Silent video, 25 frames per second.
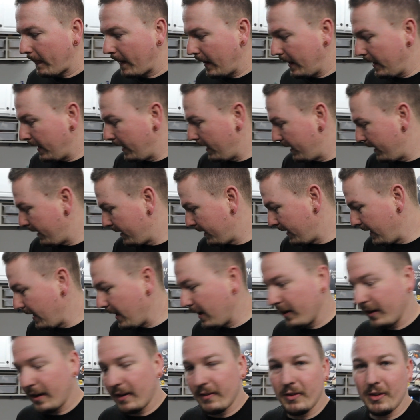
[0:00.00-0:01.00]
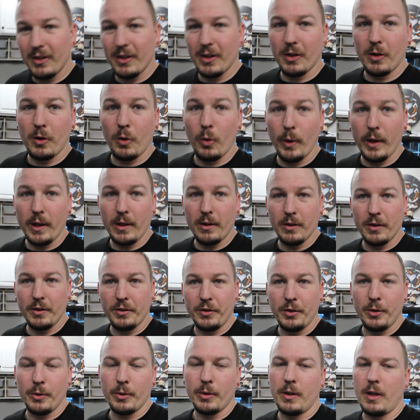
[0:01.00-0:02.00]
yeah, I'll give you a quick little
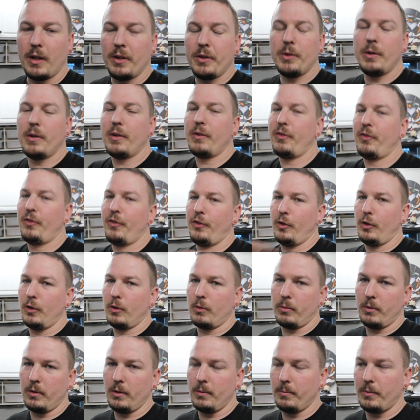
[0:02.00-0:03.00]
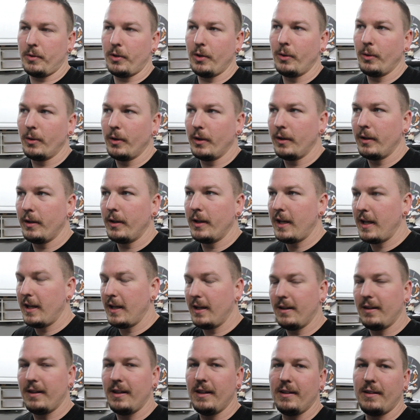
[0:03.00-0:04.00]
tour. I'll do a full room tour
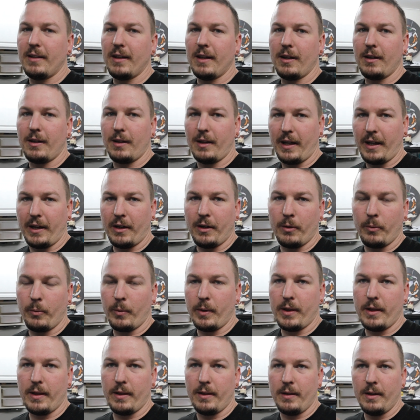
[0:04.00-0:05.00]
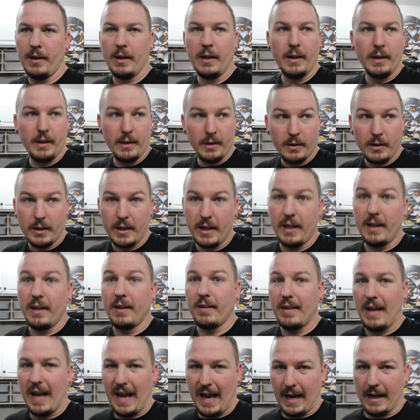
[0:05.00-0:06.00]
in detail later when it
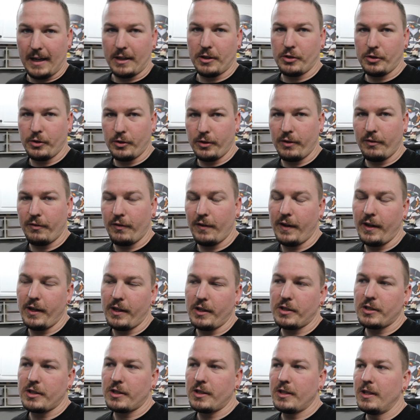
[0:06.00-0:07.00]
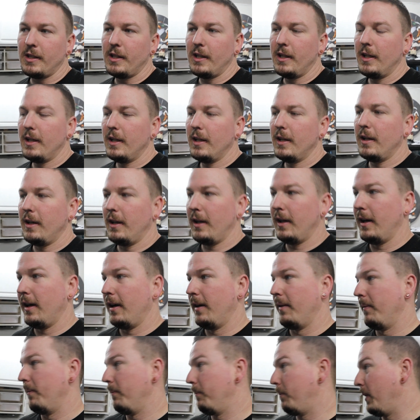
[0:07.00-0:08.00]
is actually finished.
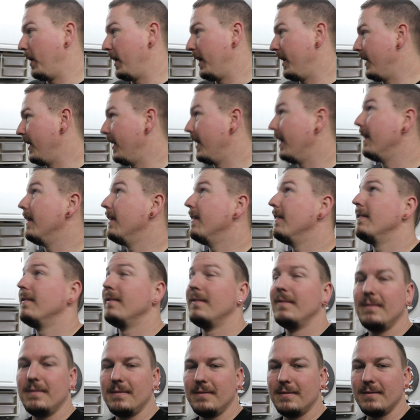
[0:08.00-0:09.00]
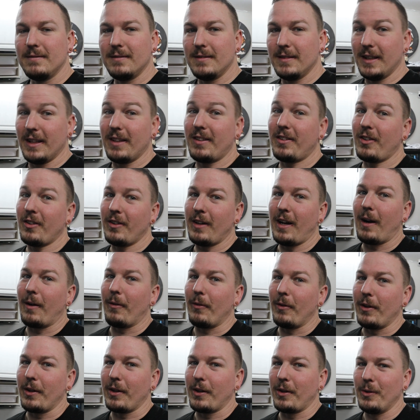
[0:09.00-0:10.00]
But this turned out
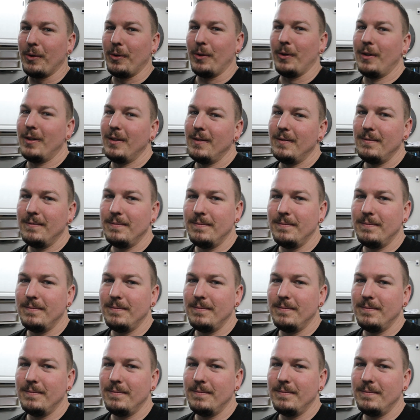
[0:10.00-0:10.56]
really cool.